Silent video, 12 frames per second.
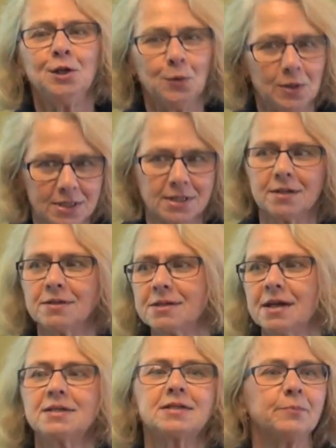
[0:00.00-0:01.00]
you would still
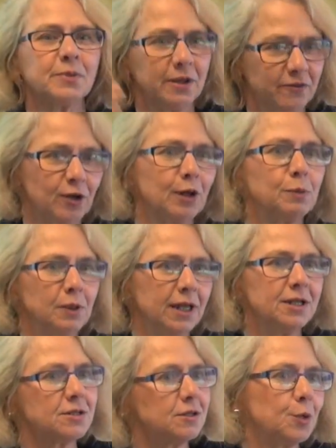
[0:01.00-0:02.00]
say something very
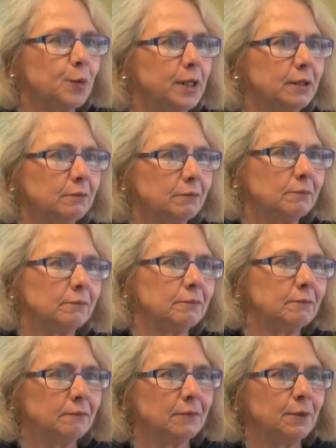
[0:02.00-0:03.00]
polite to the Queen.
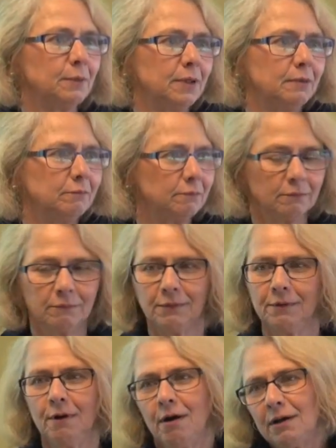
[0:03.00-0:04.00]
I mean,
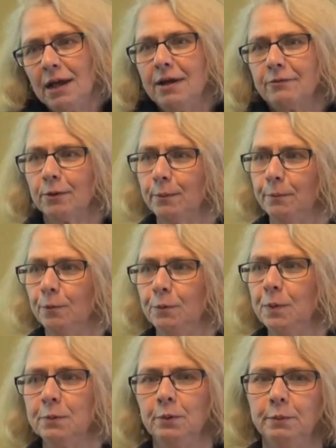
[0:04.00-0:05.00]
hardly ever
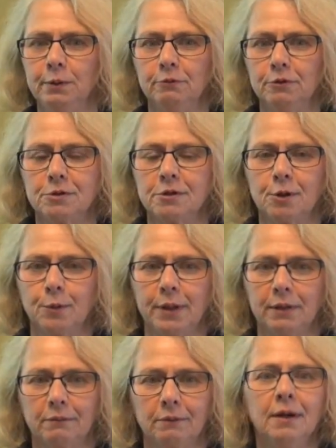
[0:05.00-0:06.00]
would people be rude to the
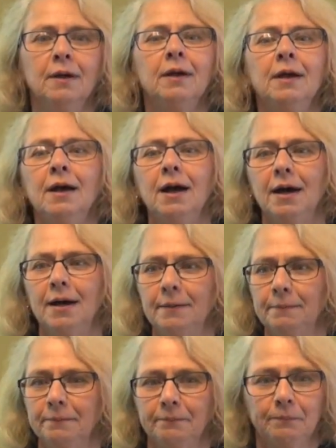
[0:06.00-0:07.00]
Queen.
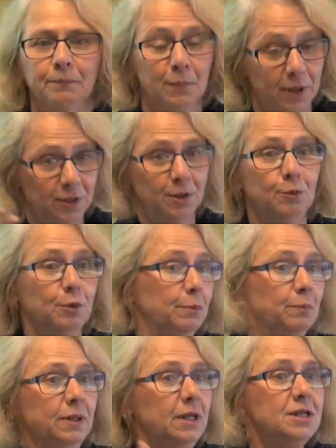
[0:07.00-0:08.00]
Um, but you
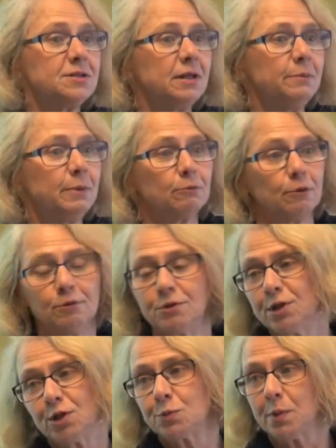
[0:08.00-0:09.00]
would easily be rude
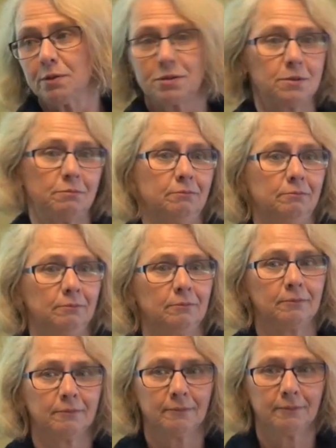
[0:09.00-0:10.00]
to your spouse.
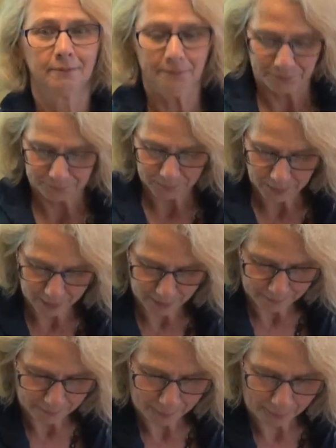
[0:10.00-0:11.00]
Yeah.